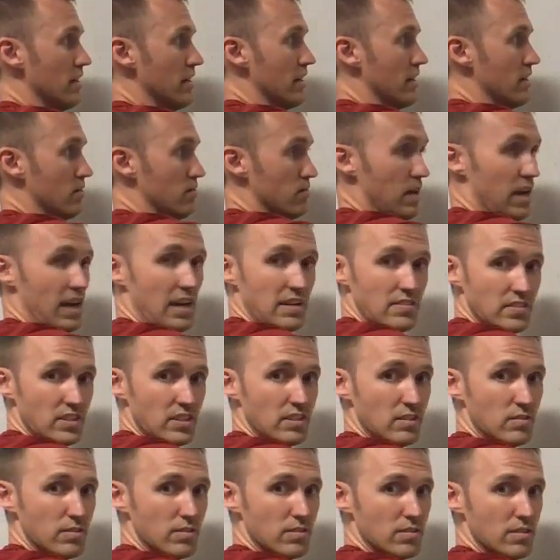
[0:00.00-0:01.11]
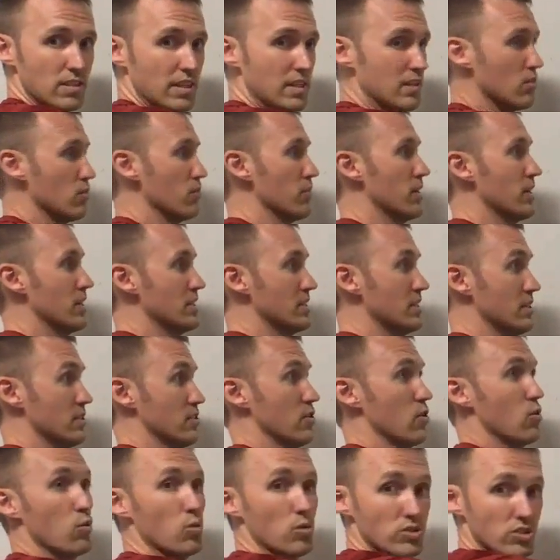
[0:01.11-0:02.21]
It arrives at the critical angle because these are
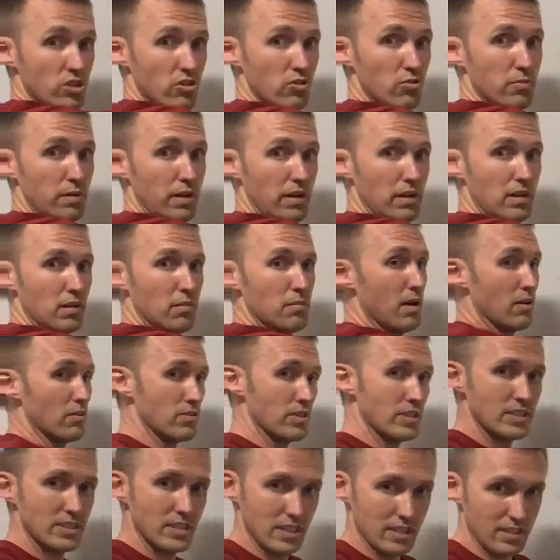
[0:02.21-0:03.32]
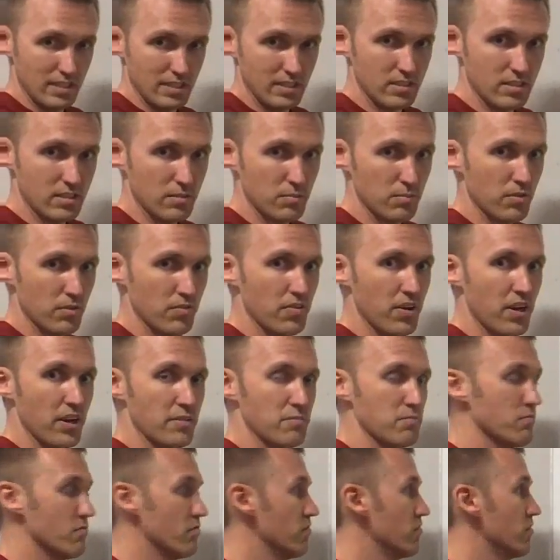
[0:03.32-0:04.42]
horizontal parallel boundaries in this simplified
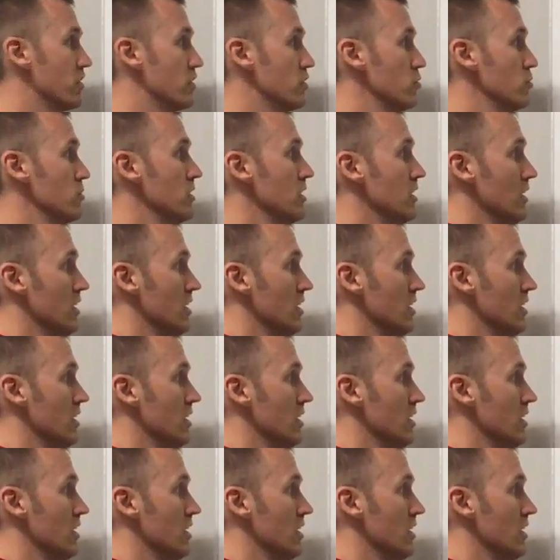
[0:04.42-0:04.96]
view.